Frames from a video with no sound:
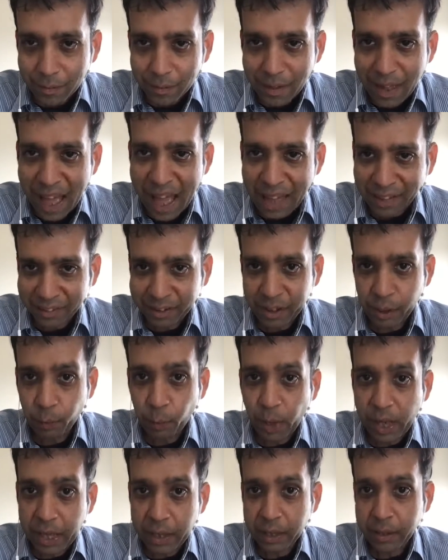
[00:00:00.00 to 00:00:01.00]

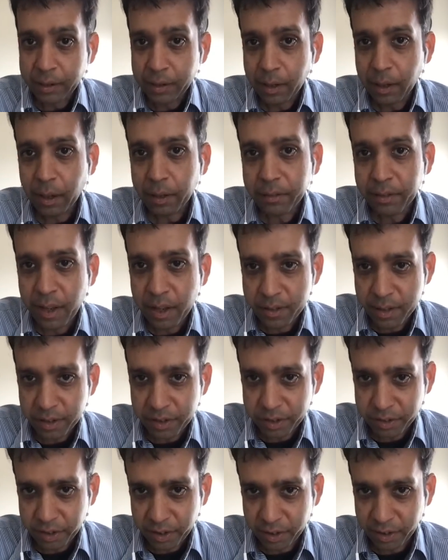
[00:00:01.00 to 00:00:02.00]
activate a
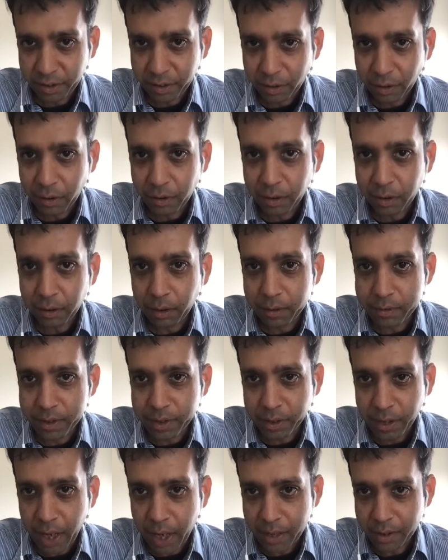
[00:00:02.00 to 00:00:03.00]
transistor or a
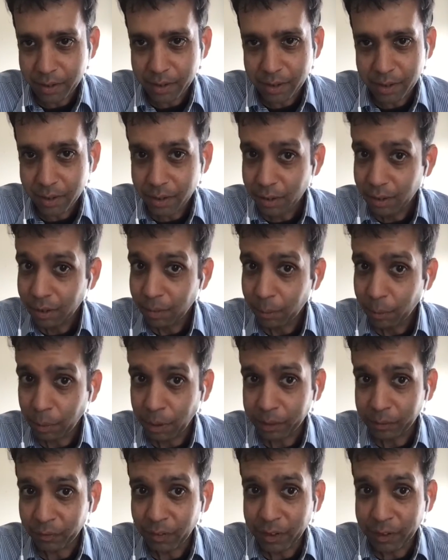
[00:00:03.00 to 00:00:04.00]
logic gate.
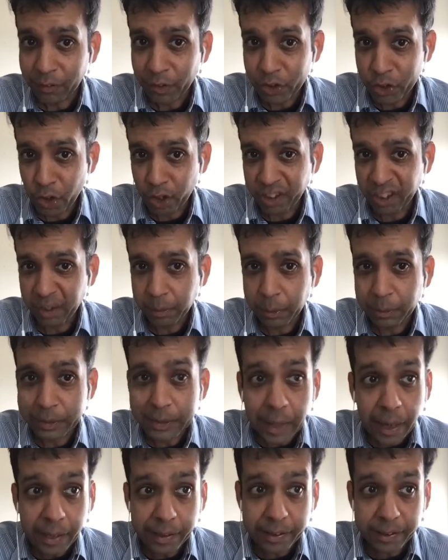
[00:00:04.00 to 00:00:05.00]
But when we are talking about
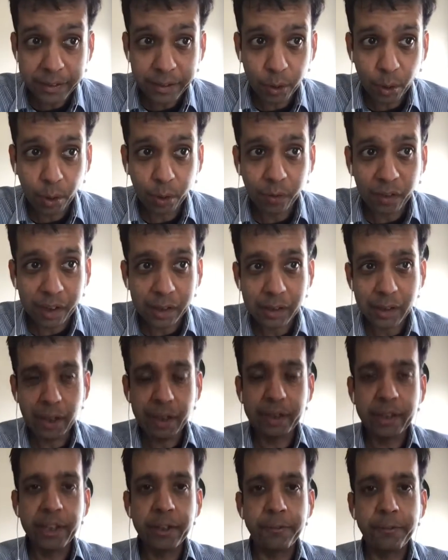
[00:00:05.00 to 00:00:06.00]
light, or when
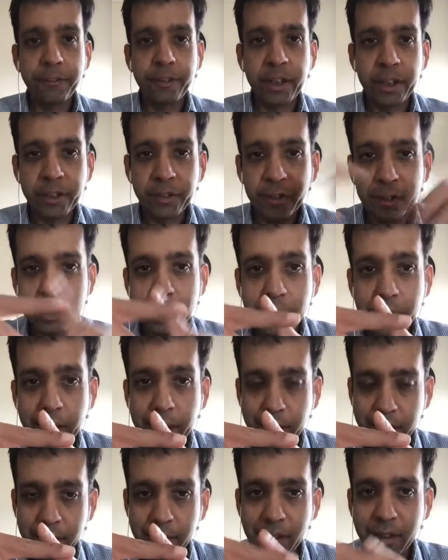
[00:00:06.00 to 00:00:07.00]
light interferes with
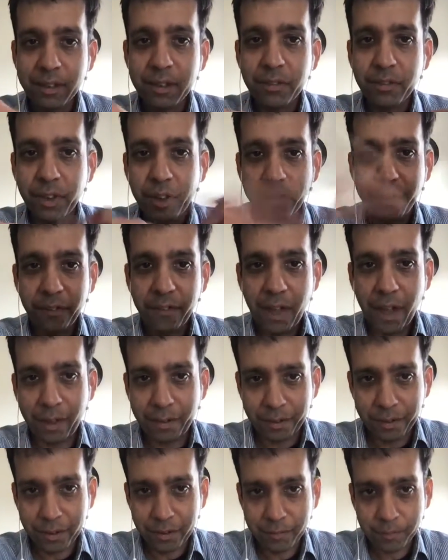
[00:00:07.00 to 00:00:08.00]
light, it's very
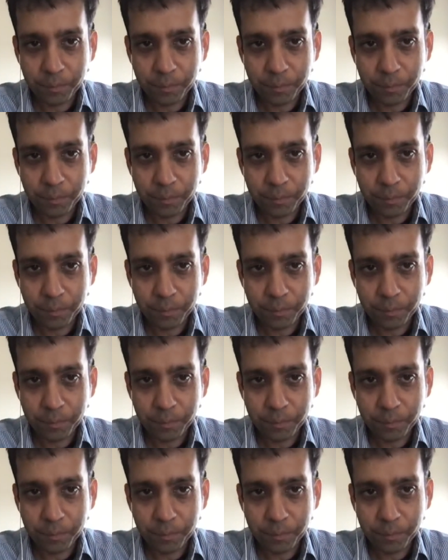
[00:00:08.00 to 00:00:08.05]
fast.